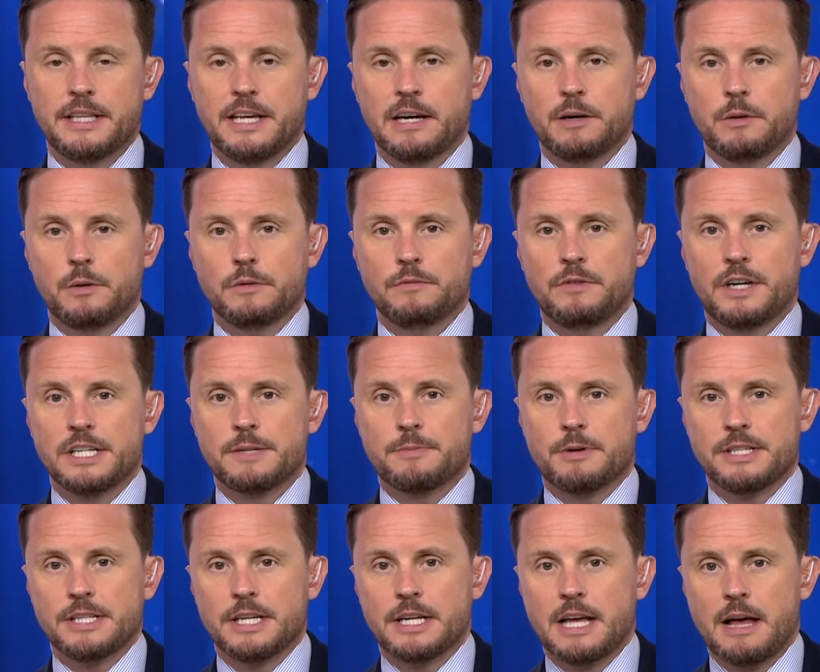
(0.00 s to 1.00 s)
there, while Vice
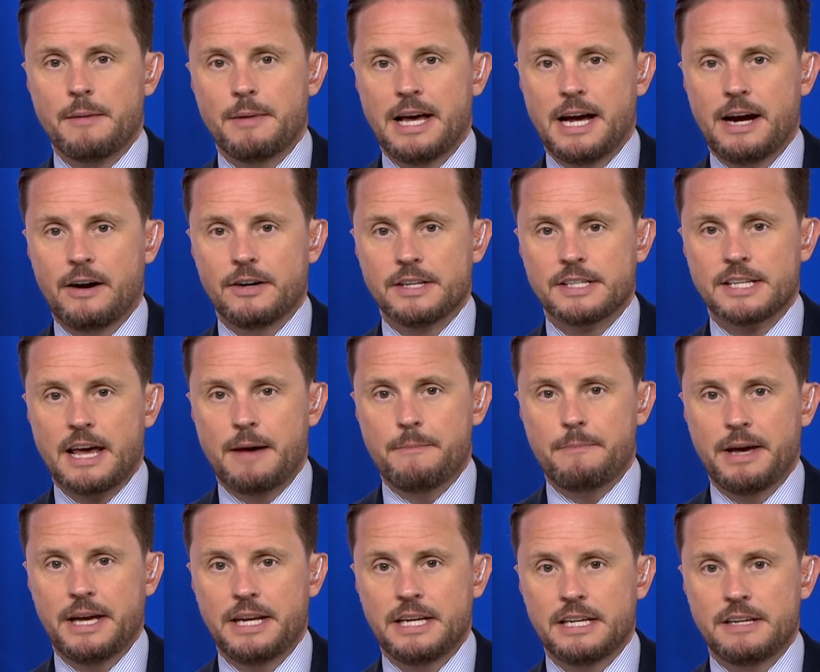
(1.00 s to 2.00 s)
President Kamala Harris
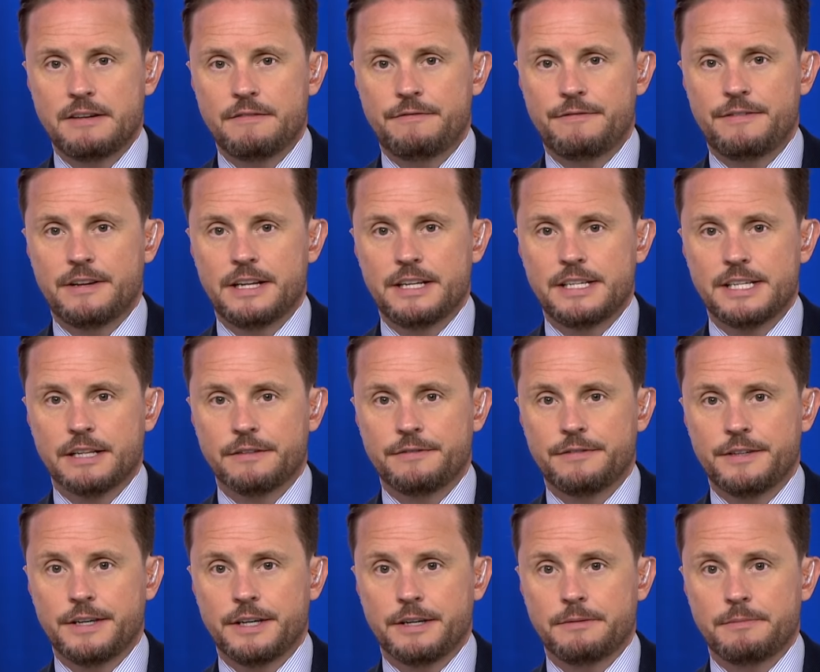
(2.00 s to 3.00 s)
campaigned in
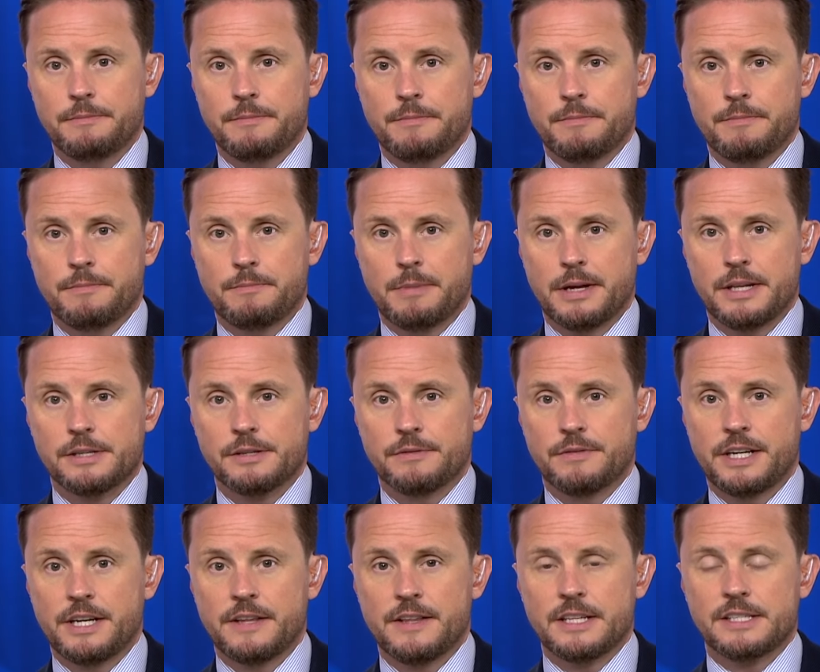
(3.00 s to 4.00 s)
Philadelphia,
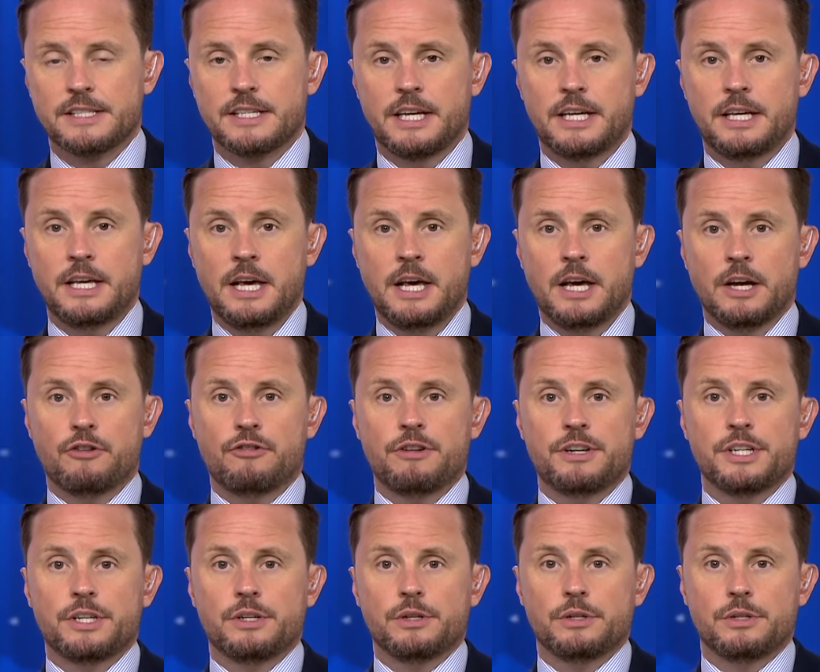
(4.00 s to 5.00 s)
Pennsylvania. That's a
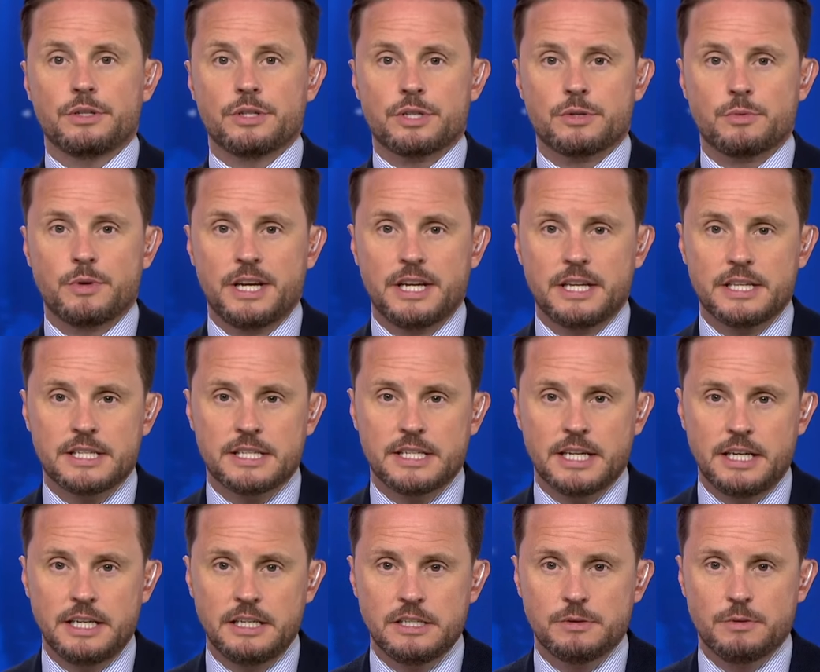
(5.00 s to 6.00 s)
critical swing
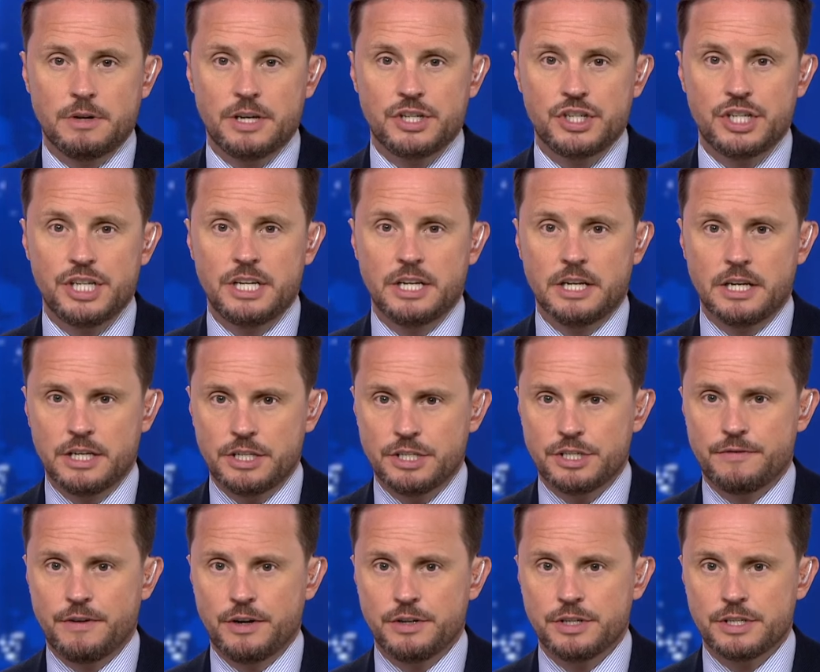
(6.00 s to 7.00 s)
state where she
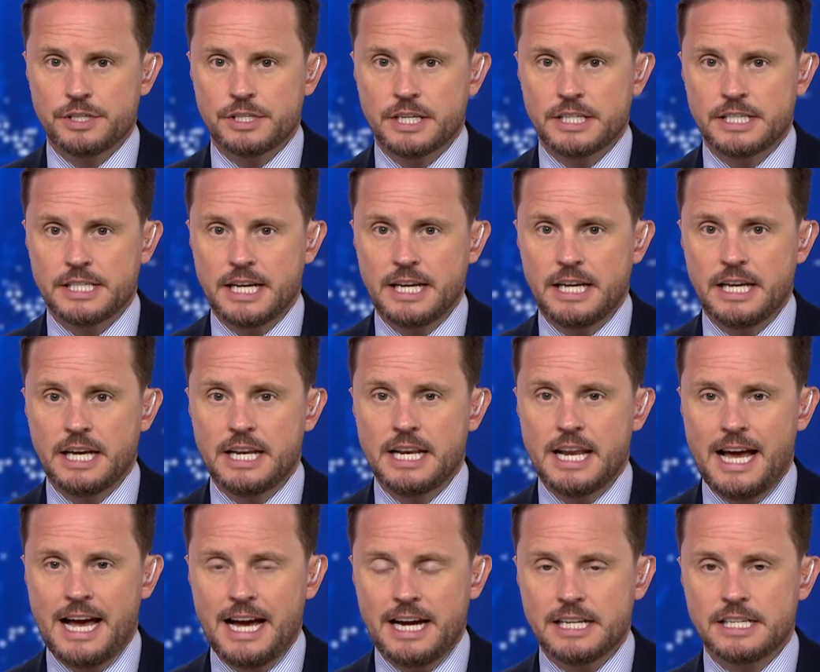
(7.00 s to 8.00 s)
urged voters to take an
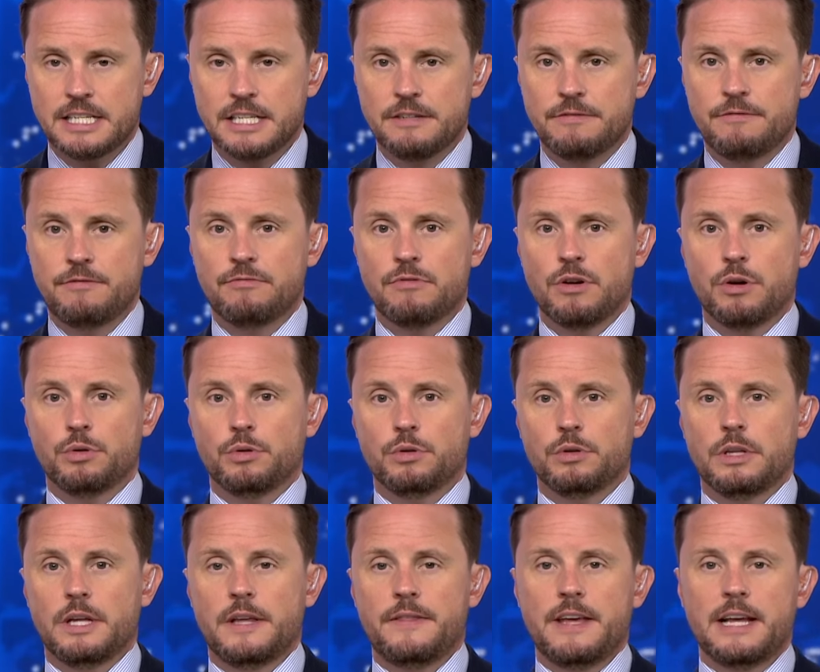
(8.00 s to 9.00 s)
active
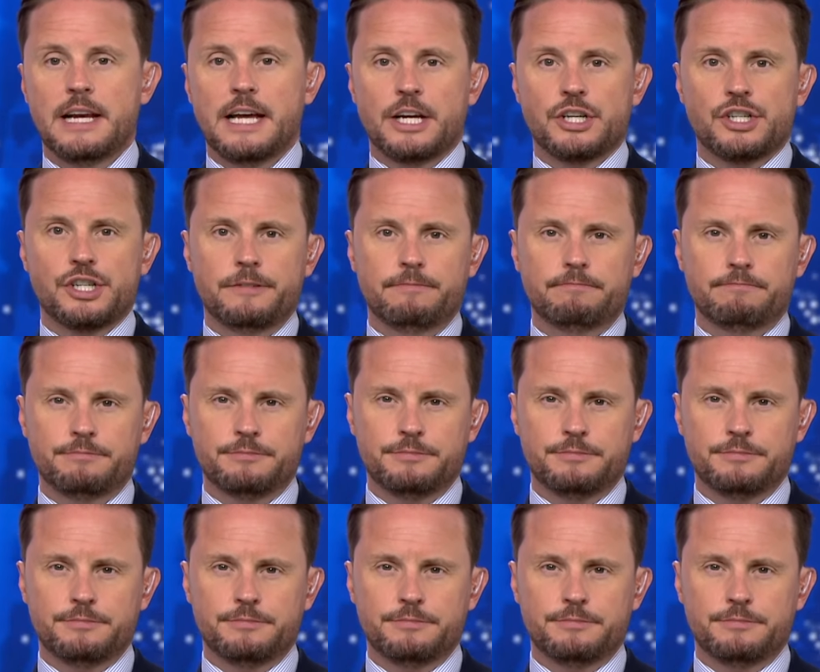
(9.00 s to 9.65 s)
role in the election.